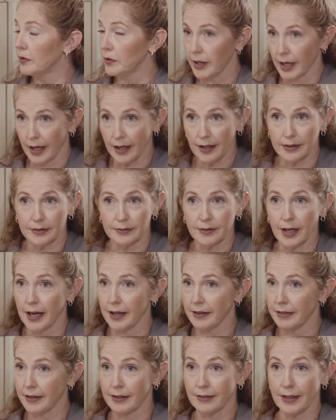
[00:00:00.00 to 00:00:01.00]
Yeah,
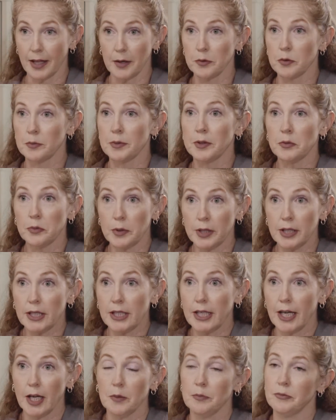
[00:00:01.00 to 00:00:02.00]
I think that will be
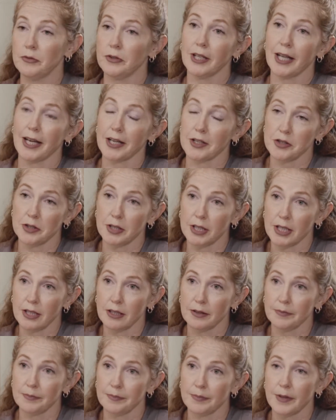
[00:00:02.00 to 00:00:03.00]
really helpful,
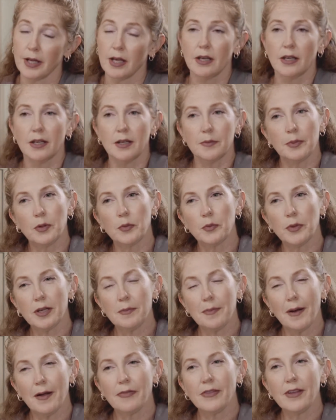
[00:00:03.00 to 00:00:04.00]
actually. But what
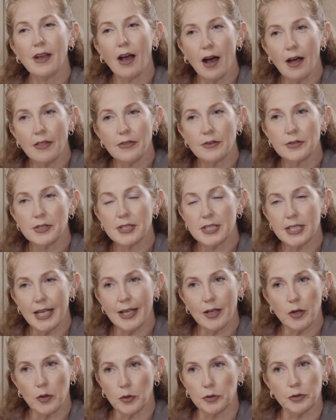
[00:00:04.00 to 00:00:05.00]
about the other
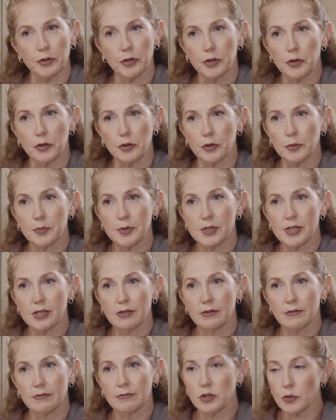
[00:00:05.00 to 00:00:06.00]
stakeholder groups?
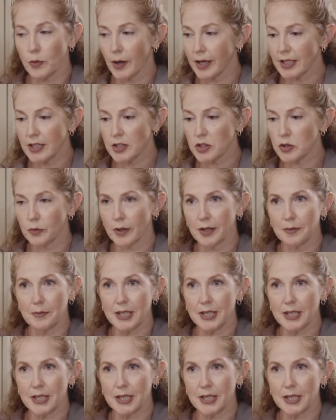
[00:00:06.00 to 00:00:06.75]
Do I need to run